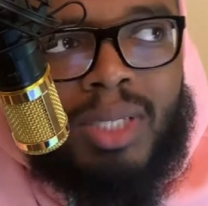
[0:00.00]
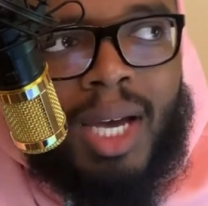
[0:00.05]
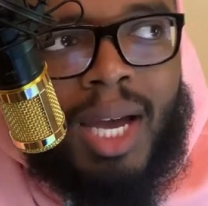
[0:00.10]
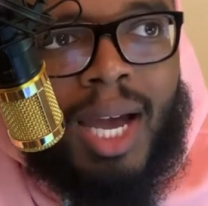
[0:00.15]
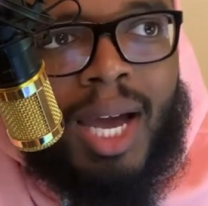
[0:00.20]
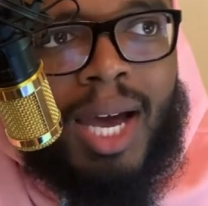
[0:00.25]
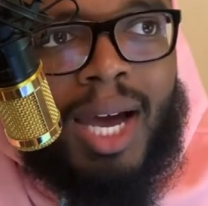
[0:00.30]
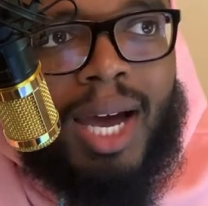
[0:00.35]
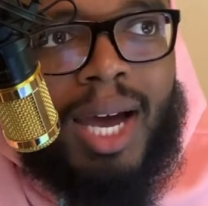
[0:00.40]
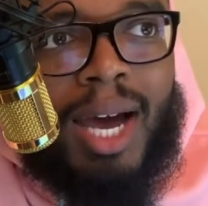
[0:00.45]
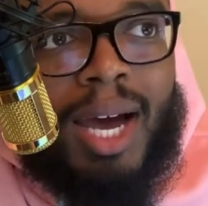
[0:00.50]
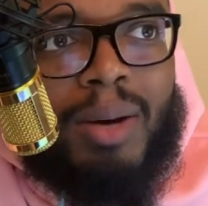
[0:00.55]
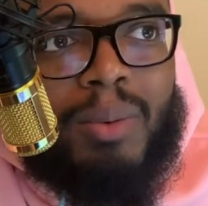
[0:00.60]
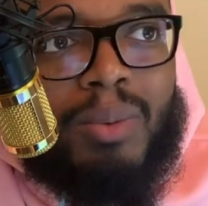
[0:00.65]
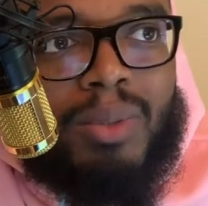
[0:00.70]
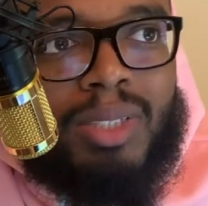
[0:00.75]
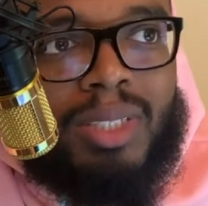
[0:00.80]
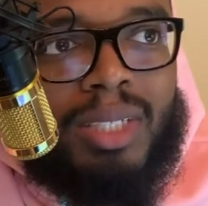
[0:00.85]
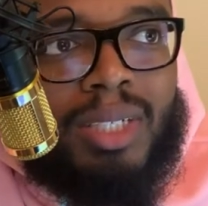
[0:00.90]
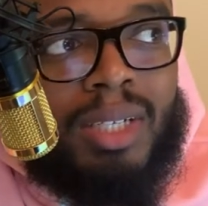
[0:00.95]
Like I
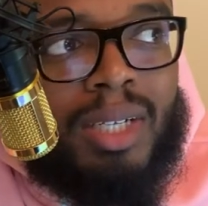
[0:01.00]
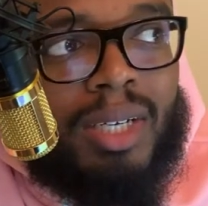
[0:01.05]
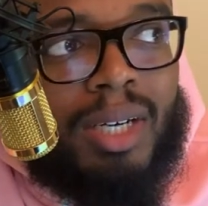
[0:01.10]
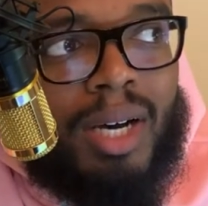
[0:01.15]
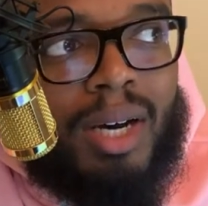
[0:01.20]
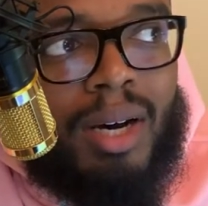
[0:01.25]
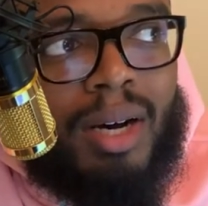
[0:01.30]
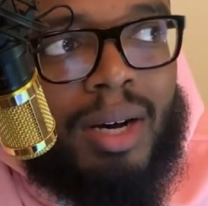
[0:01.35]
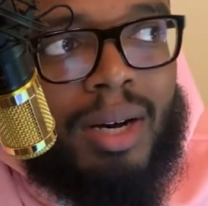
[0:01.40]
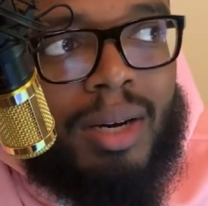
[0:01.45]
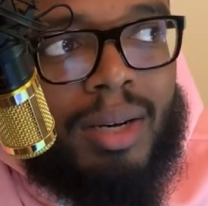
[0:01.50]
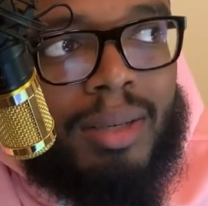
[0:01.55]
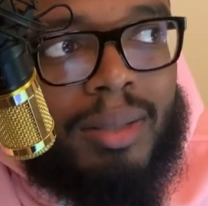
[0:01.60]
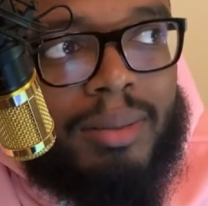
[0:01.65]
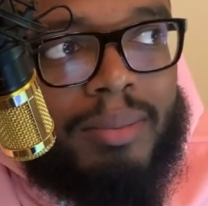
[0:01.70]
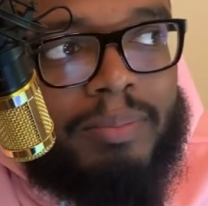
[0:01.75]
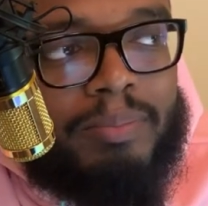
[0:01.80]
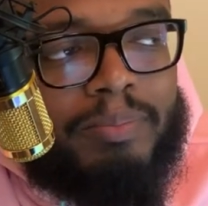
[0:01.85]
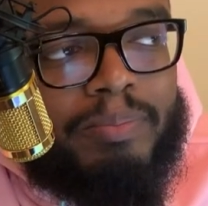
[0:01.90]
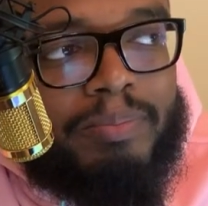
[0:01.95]
was in
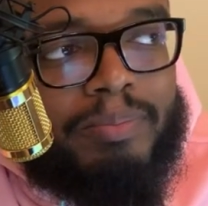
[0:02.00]
the